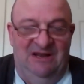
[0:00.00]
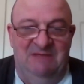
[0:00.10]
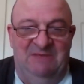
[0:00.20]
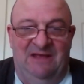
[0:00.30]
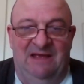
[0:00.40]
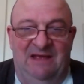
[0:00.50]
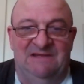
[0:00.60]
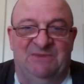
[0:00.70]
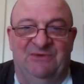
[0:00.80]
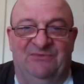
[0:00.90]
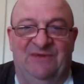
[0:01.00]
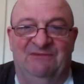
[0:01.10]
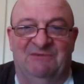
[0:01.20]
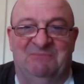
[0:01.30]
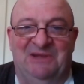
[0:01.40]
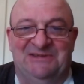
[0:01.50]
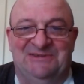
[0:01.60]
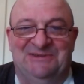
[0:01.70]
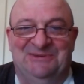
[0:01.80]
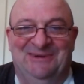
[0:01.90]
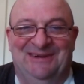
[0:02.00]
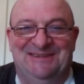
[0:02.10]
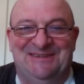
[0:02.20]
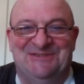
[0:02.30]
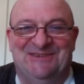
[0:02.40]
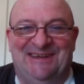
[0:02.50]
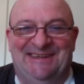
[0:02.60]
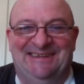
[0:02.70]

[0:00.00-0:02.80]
be there. It's my favourite place to trade.